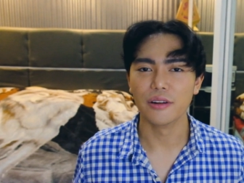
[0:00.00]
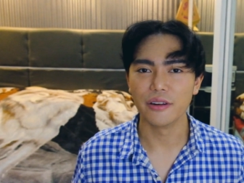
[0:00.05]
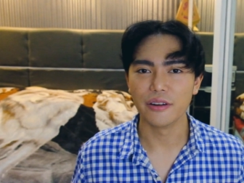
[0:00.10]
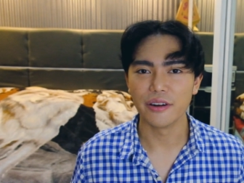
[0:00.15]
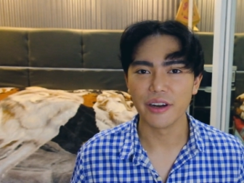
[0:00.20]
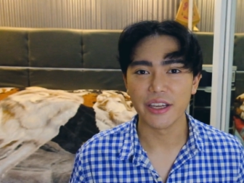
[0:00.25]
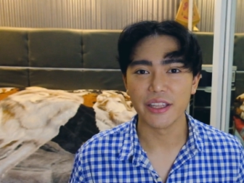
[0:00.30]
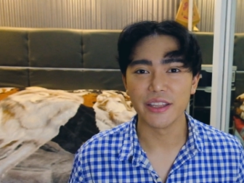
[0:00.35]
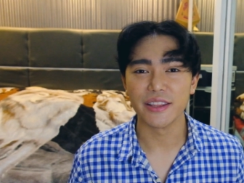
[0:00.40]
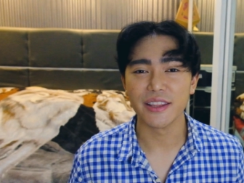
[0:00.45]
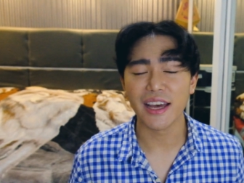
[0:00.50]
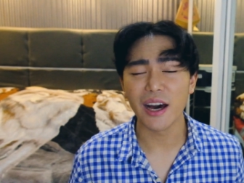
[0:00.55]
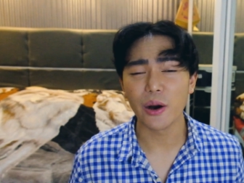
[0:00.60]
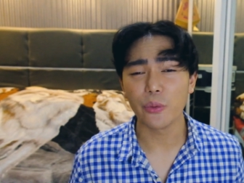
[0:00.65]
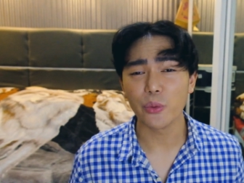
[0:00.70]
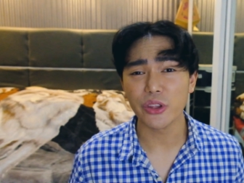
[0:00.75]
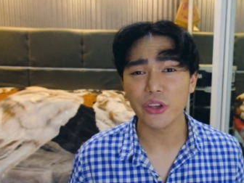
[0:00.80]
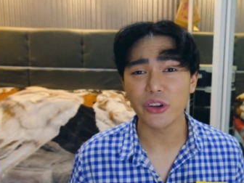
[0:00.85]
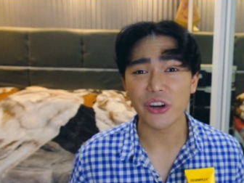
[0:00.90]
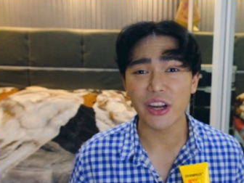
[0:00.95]
Alright,
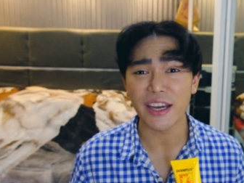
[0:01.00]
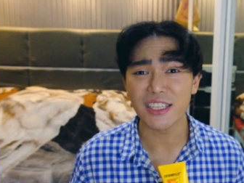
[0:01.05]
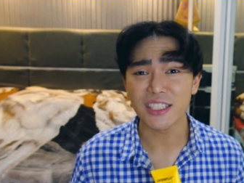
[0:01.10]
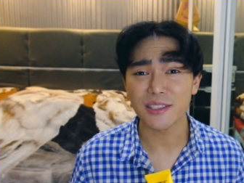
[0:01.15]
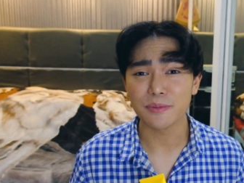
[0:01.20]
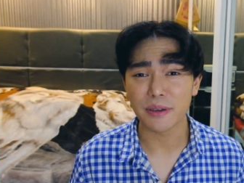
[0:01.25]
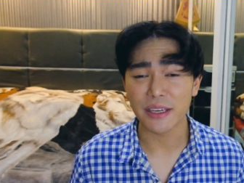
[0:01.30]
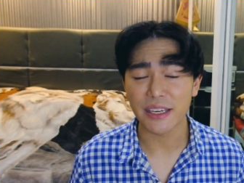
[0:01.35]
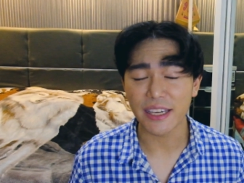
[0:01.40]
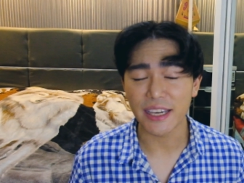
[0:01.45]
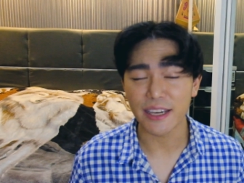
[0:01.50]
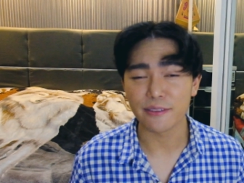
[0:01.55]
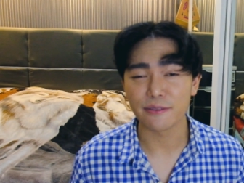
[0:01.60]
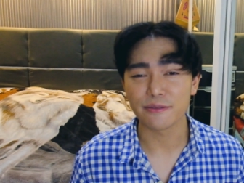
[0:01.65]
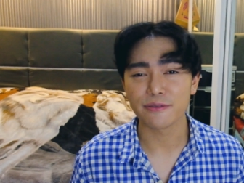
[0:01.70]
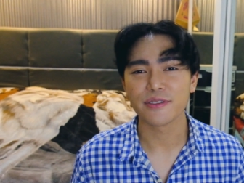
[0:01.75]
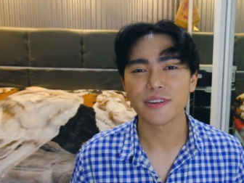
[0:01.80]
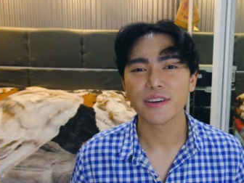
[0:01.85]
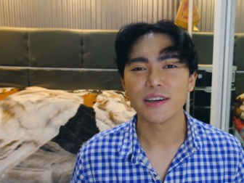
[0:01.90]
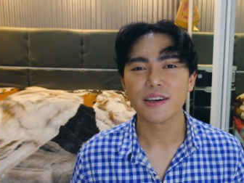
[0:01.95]
now with your SPF,
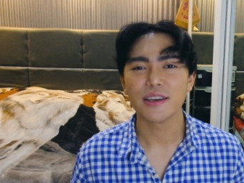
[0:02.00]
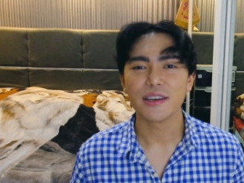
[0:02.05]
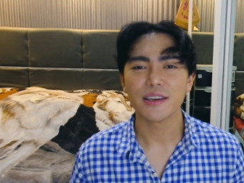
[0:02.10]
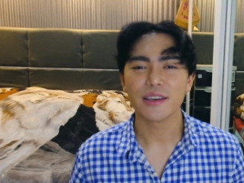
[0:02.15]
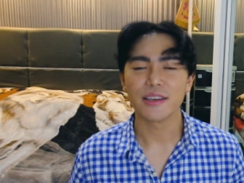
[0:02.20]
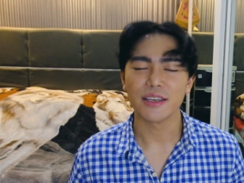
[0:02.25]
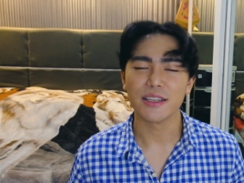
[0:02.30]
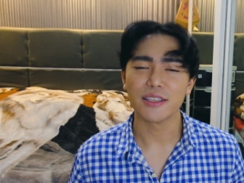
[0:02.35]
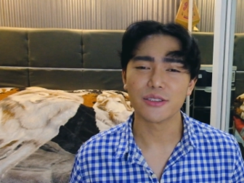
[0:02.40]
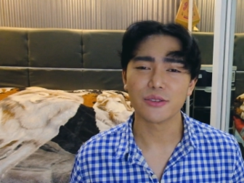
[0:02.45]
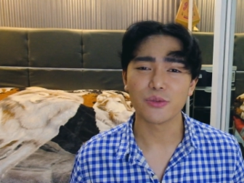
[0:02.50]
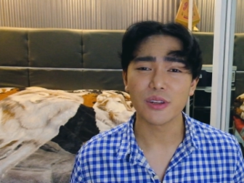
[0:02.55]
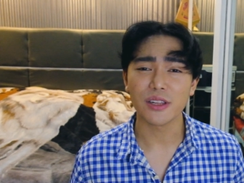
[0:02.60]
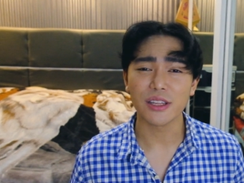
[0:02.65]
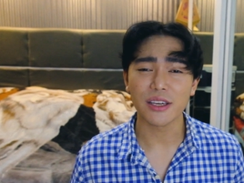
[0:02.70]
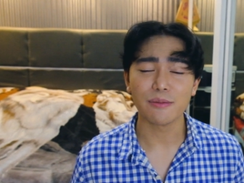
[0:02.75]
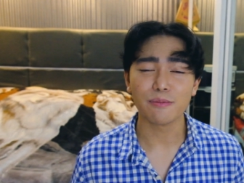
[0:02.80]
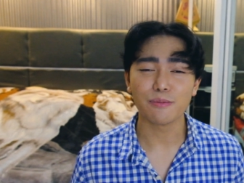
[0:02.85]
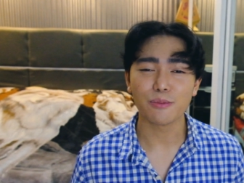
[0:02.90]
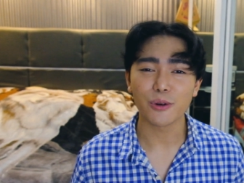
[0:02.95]
it's
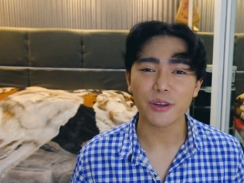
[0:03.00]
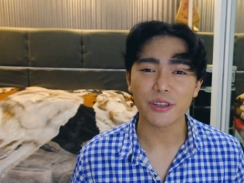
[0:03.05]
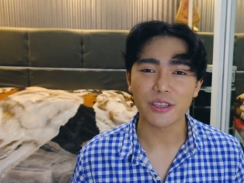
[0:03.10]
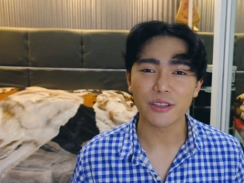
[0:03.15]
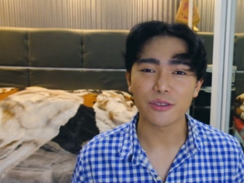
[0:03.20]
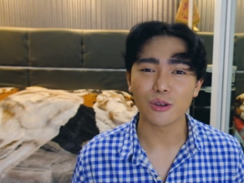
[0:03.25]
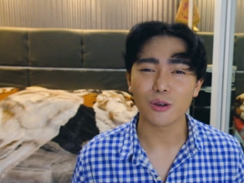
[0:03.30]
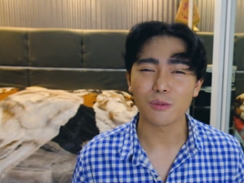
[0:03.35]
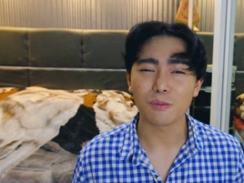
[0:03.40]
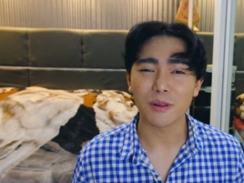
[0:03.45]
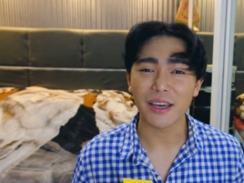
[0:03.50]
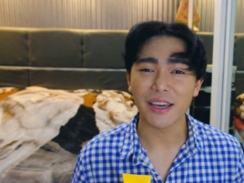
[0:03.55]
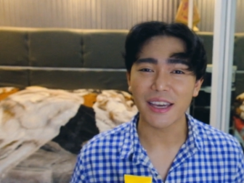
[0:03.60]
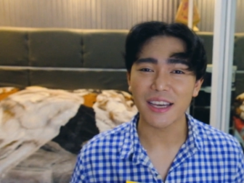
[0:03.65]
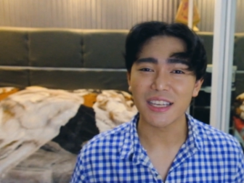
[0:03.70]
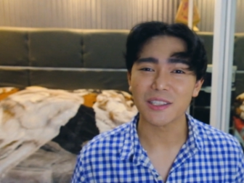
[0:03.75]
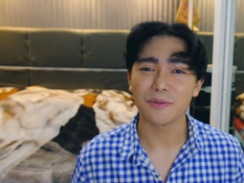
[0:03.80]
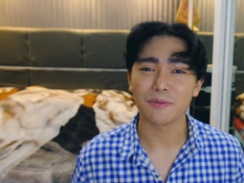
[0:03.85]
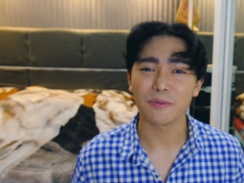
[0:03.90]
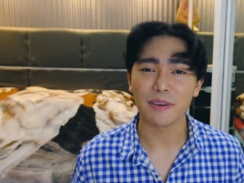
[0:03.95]
really important to apply
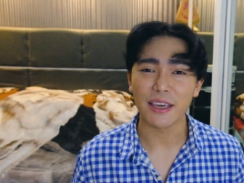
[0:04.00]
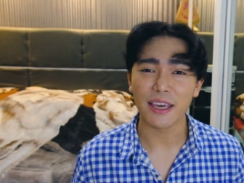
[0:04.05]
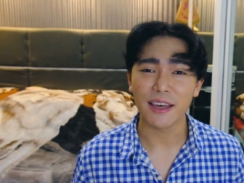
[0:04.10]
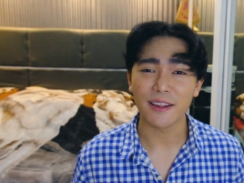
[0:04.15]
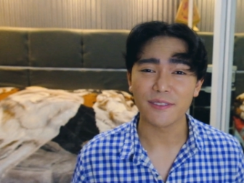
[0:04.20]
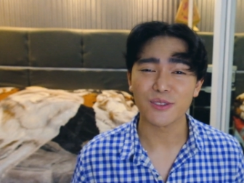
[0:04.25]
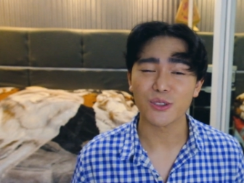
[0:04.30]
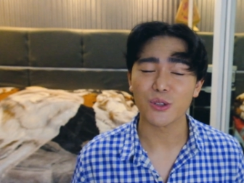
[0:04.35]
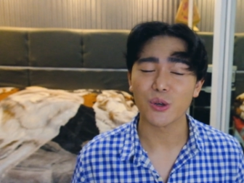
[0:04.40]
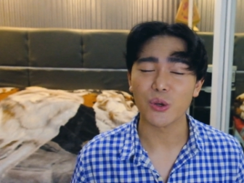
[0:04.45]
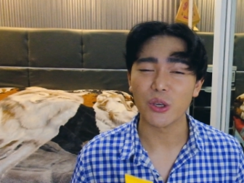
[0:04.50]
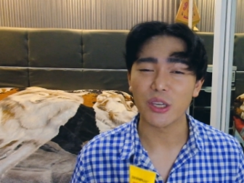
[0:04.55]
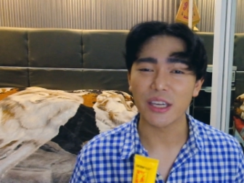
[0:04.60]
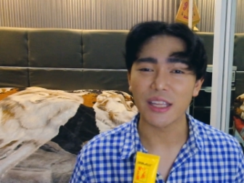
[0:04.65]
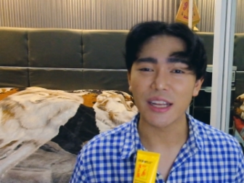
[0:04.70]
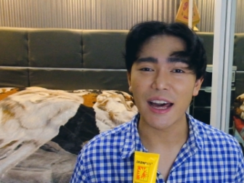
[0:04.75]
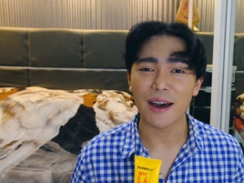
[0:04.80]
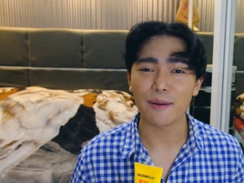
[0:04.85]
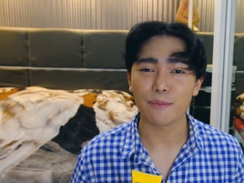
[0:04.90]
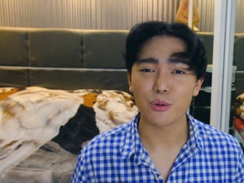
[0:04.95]
SPF so you
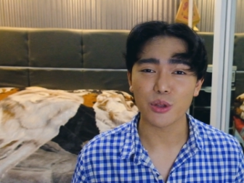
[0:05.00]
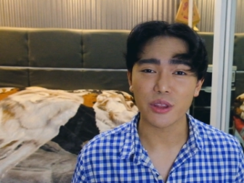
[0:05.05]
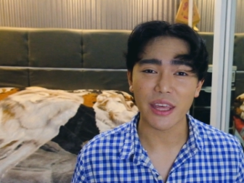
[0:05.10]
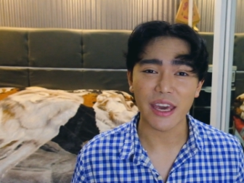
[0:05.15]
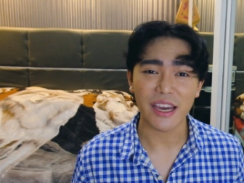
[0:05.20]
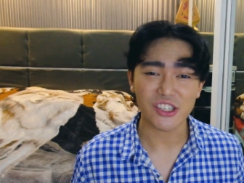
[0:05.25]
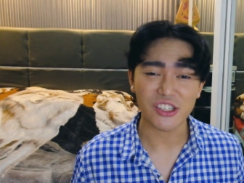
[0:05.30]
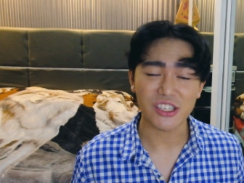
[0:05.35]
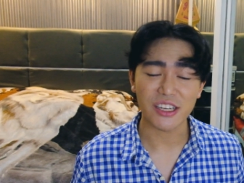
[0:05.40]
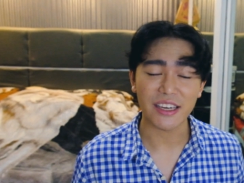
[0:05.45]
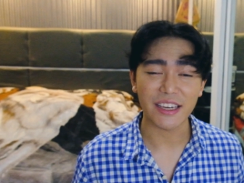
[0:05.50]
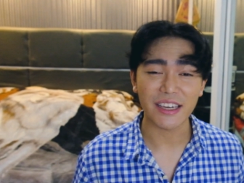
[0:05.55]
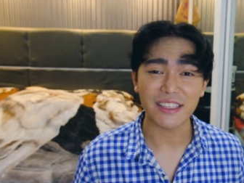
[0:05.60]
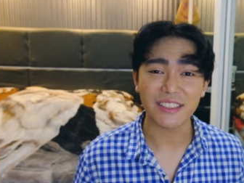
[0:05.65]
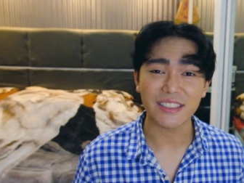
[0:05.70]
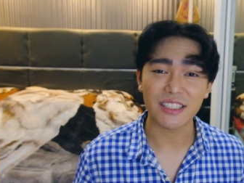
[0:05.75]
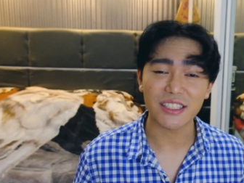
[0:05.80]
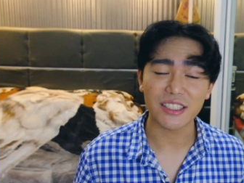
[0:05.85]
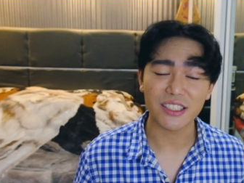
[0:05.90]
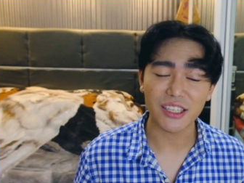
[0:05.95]
can have protection
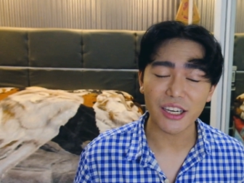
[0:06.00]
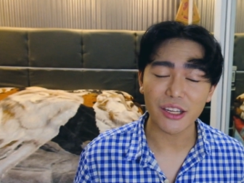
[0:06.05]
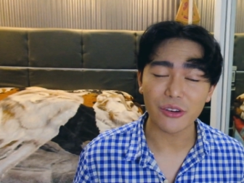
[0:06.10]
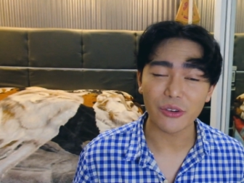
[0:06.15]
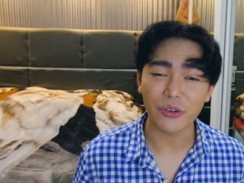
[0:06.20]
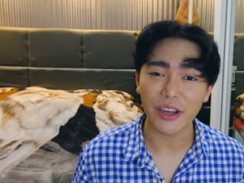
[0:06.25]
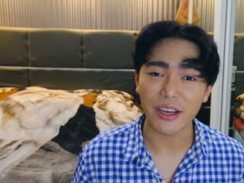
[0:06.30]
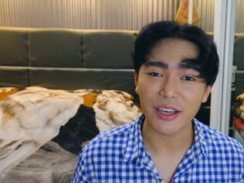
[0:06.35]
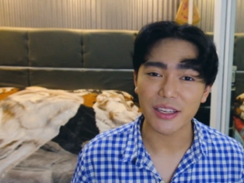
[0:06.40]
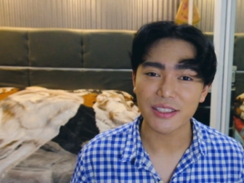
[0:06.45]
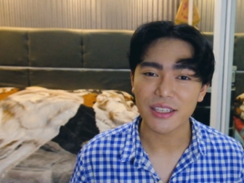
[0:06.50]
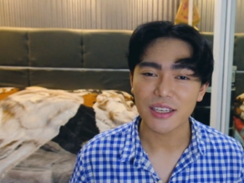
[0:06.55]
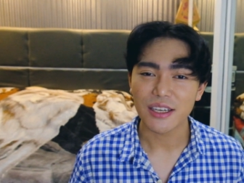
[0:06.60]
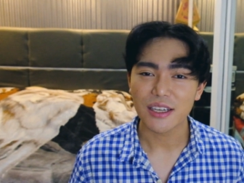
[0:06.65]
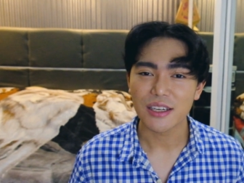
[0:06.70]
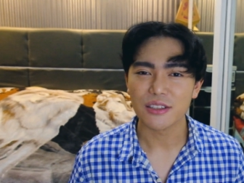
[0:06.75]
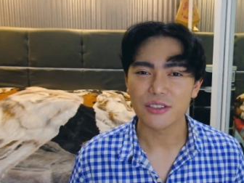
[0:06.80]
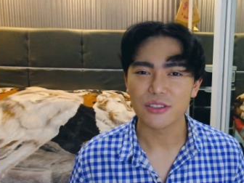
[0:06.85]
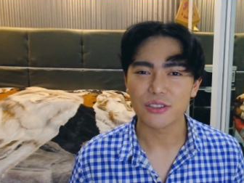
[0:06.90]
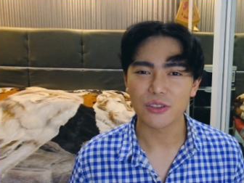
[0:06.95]
against the sun rays.
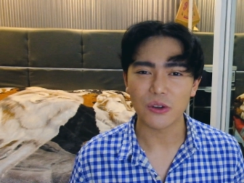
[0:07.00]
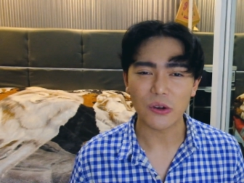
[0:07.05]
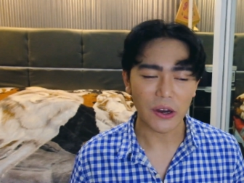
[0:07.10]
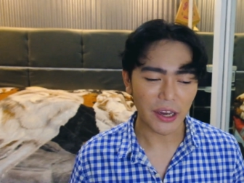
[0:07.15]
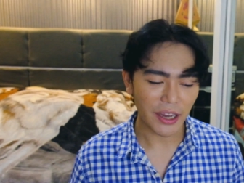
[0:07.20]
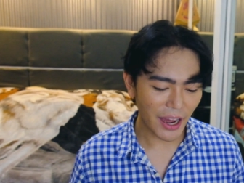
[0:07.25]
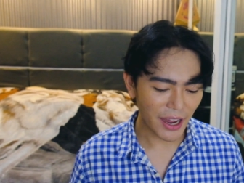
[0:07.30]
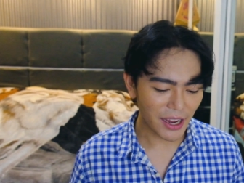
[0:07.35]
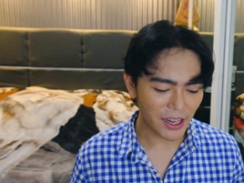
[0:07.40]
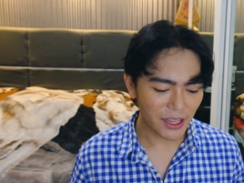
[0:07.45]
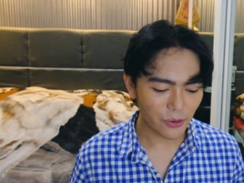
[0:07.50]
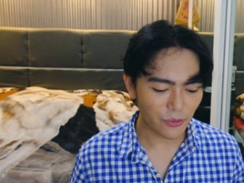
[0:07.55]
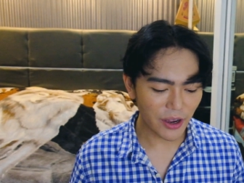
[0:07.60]
So I highly